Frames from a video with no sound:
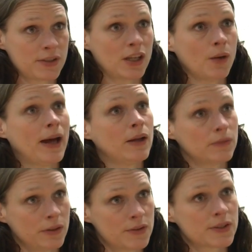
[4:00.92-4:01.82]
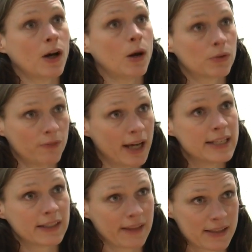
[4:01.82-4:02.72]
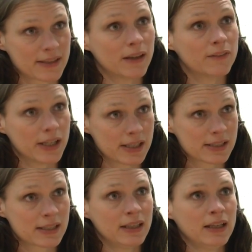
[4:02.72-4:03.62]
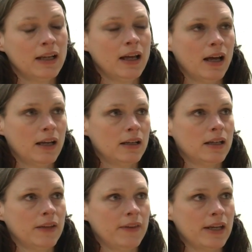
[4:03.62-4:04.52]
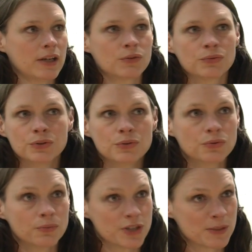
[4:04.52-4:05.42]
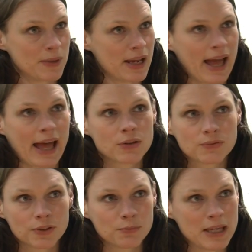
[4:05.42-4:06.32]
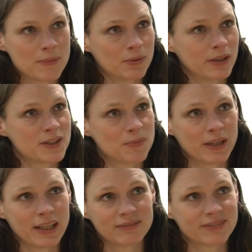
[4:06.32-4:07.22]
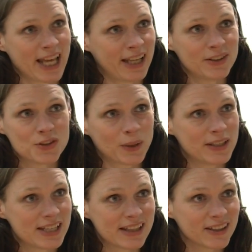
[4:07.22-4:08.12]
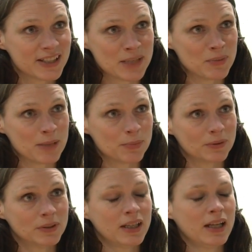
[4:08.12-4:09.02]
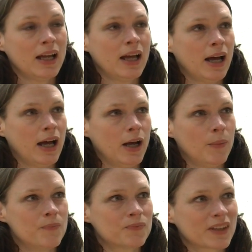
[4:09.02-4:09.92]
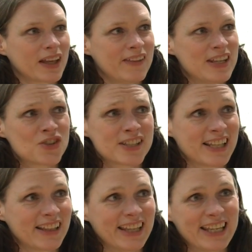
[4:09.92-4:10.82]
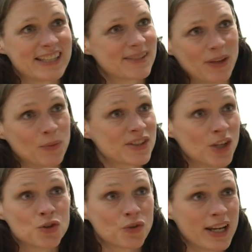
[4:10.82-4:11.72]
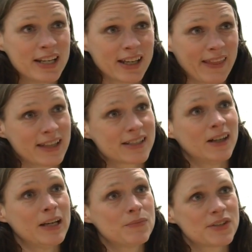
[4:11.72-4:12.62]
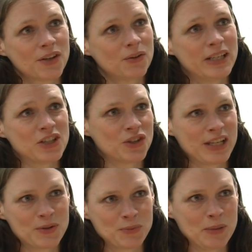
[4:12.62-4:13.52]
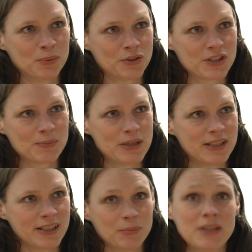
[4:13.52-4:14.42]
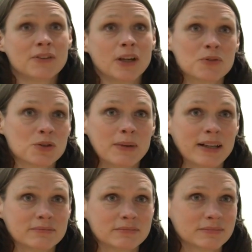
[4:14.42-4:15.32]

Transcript: to go out and start providing that service. And then it grew from just being a handful of people into being 10, 20, 30 people. And the interesting thing is there was no training at that time. So literally it was people just meeting up, even up to about